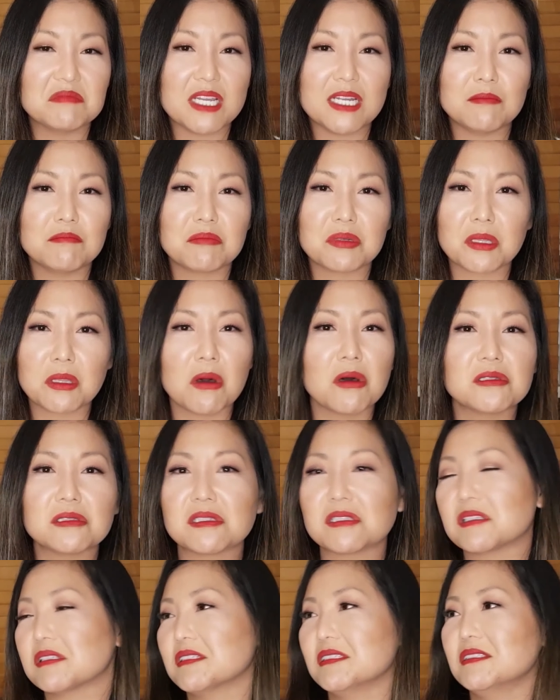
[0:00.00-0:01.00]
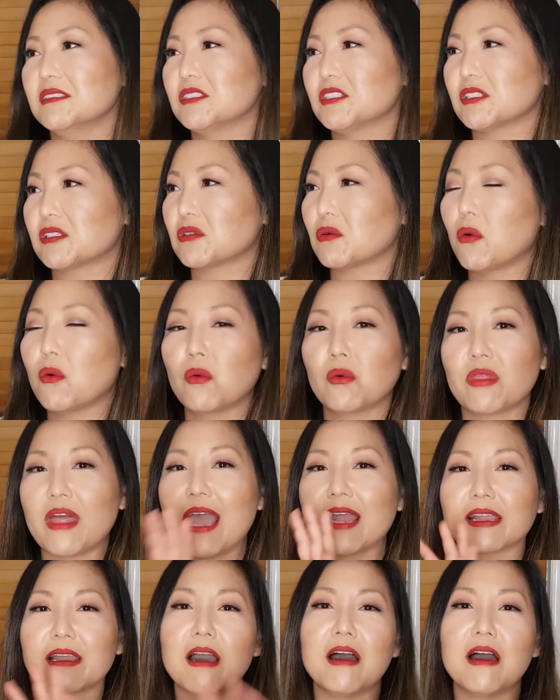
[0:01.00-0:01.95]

and plots and just all that